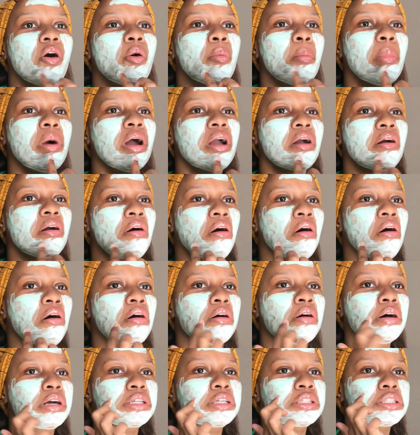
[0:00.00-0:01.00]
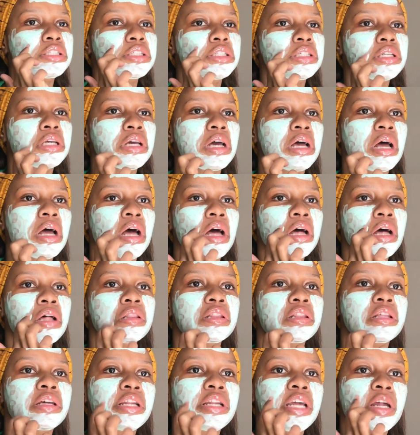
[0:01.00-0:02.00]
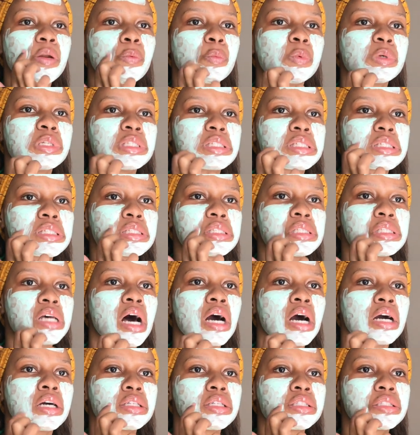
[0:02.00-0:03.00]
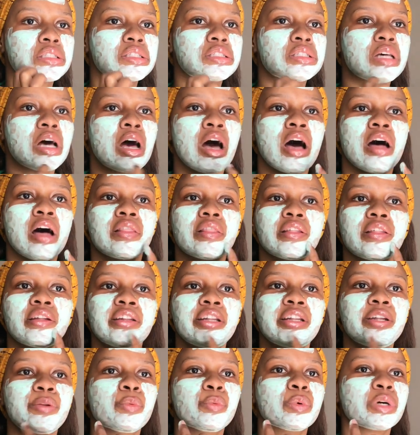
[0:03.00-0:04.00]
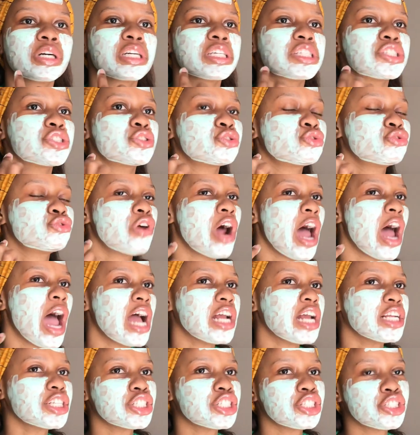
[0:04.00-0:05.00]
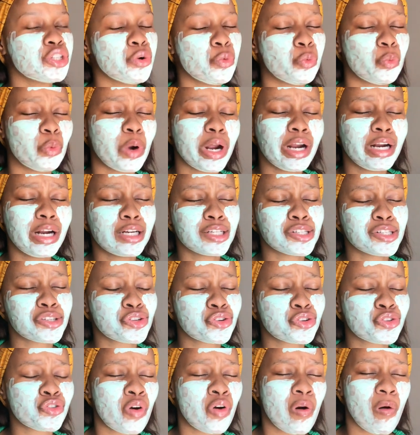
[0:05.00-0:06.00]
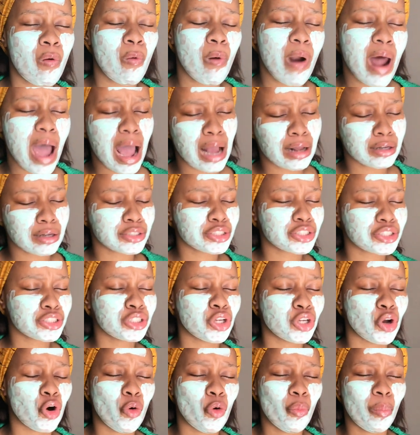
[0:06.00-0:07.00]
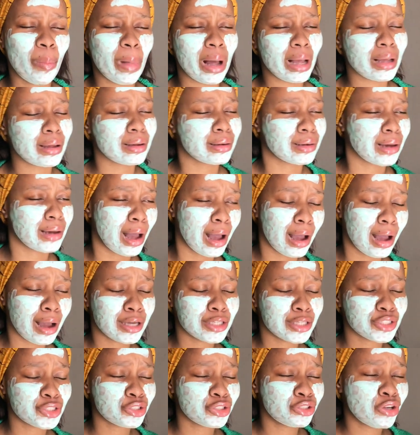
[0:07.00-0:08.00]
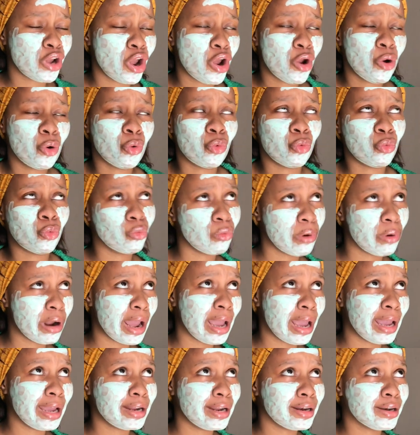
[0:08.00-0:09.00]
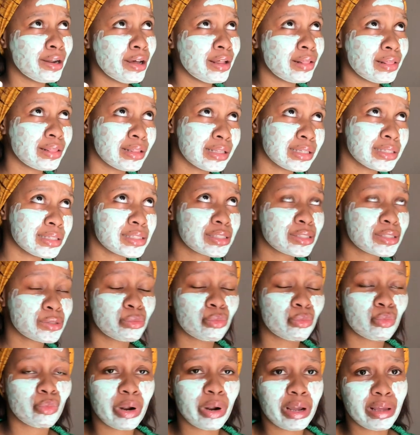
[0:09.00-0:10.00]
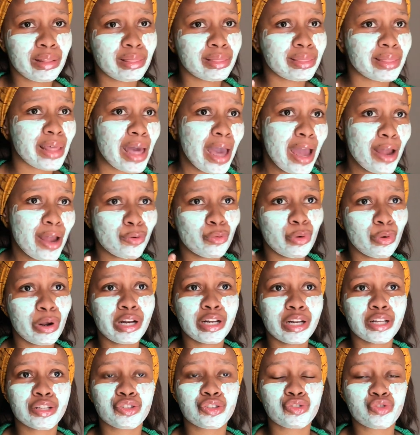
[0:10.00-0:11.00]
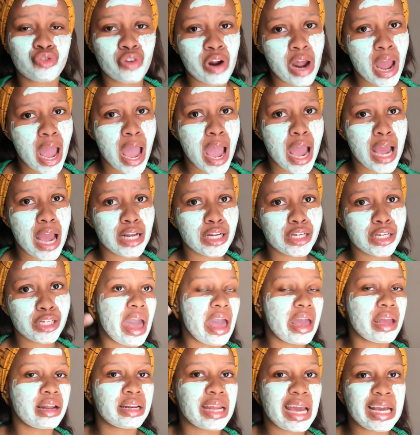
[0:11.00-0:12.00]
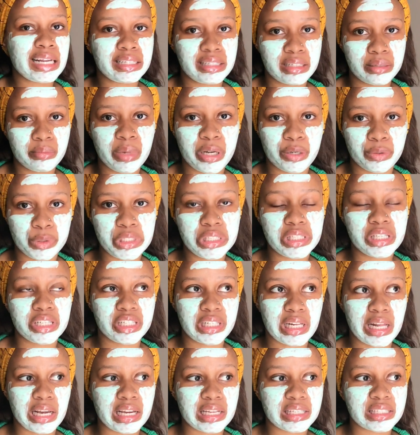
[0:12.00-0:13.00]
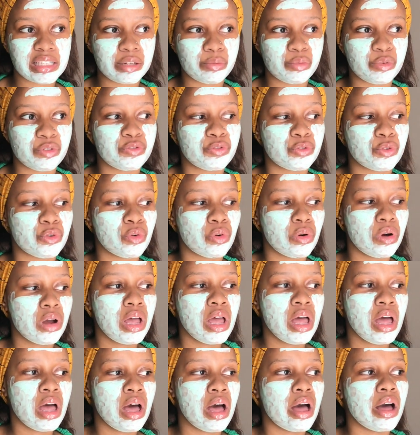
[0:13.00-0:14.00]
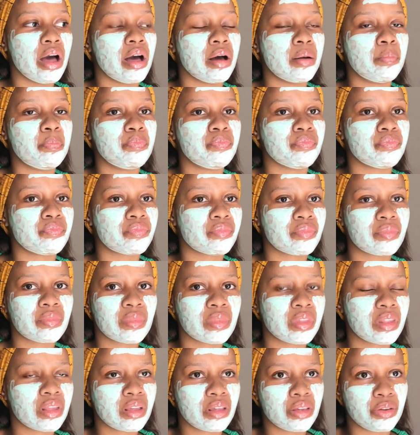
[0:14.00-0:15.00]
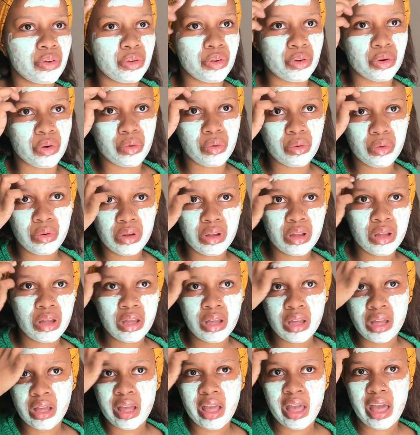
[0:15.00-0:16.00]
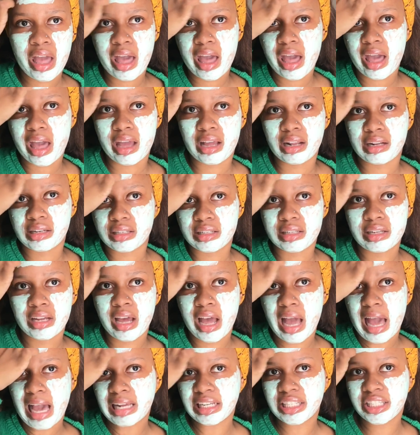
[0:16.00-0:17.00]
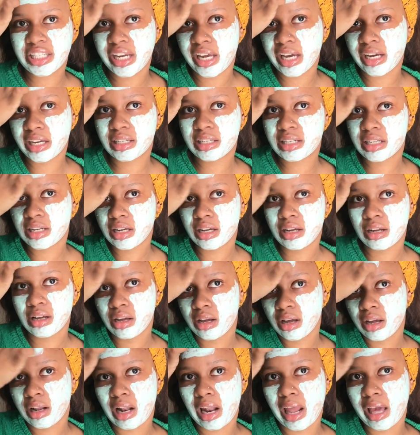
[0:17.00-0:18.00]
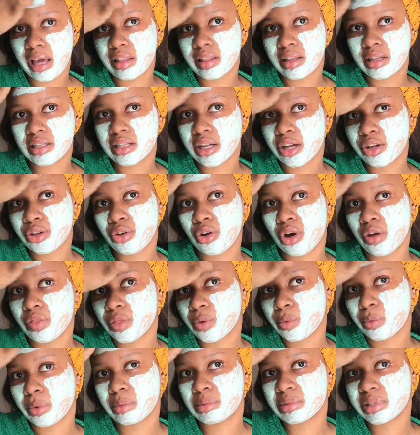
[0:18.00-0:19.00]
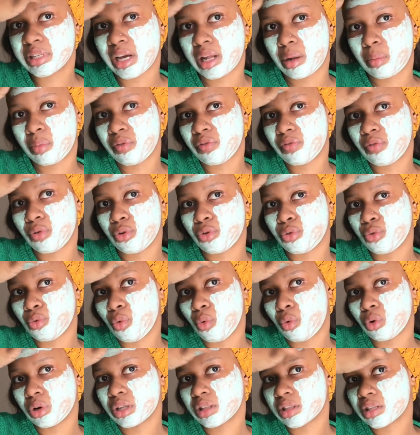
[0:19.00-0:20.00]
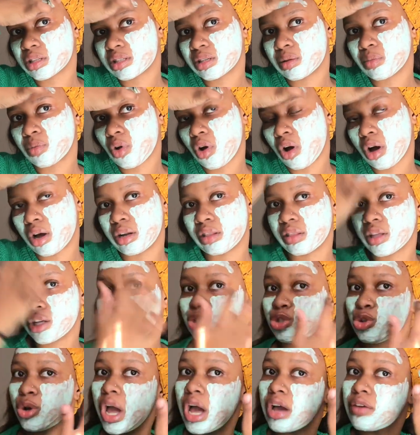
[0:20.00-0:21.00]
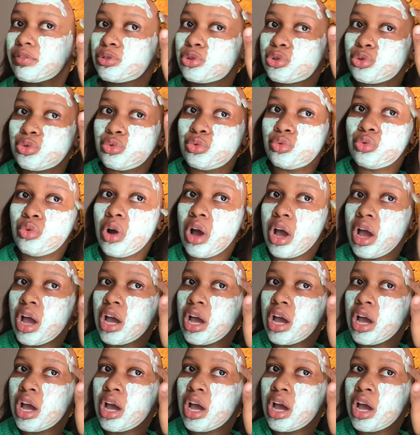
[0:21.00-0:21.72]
oh my gosh, the network sucks. The network is trash. Rain is trash. Oh my gosh. Rain this, rain that, rain is trash. And I did my research, like I said before, you know, and I checked. Like, they tell you on the website before you order the SIM card that you have to